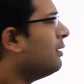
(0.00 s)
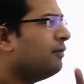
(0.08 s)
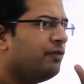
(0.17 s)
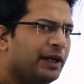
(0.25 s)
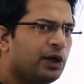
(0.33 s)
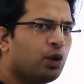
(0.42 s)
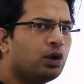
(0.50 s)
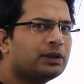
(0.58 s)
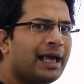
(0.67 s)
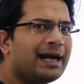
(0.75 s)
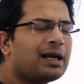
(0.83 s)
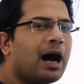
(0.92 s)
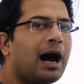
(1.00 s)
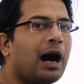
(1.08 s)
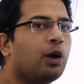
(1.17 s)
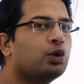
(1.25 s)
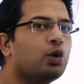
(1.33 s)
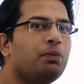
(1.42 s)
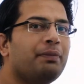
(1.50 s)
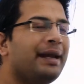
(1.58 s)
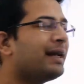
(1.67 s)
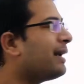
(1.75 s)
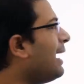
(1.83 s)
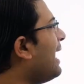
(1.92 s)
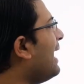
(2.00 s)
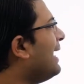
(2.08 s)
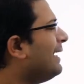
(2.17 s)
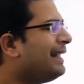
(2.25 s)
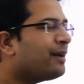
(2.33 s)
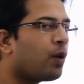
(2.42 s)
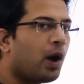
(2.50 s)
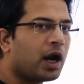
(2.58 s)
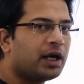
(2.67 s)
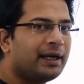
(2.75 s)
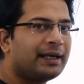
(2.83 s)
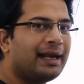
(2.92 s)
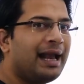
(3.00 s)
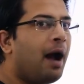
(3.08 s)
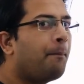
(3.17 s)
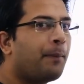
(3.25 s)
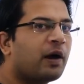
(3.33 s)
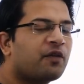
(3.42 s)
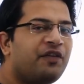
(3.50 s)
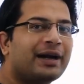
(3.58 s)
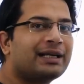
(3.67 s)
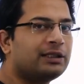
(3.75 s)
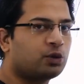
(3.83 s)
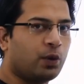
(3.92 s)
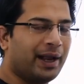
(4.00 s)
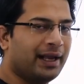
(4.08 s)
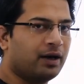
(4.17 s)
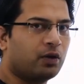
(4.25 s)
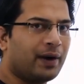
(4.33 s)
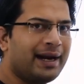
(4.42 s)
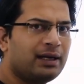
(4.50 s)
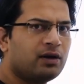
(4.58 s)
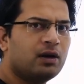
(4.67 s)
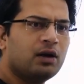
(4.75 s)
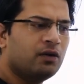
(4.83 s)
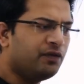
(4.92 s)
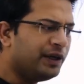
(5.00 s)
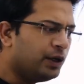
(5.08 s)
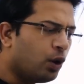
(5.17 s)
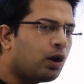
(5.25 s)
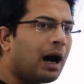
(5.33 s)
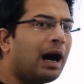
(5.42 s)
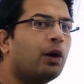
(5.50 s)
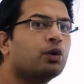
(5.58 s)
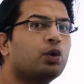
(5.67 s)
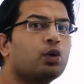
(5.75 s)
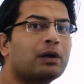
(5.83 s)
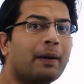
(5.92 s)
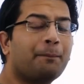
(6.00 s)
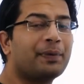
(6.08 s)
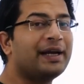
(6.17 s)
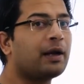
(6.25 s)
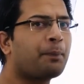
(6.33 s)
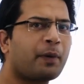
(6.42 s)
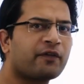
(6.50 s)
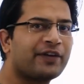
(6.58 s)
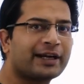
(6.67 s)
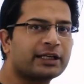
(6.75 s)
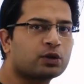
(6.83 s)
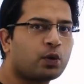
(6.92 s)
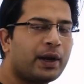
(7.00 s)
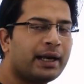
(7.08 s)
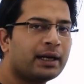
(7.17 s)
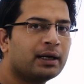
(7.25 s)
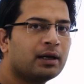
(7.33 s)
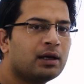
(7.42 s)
we know that how to make any quadratic a perfect square, right? We know how to complete a perfect square.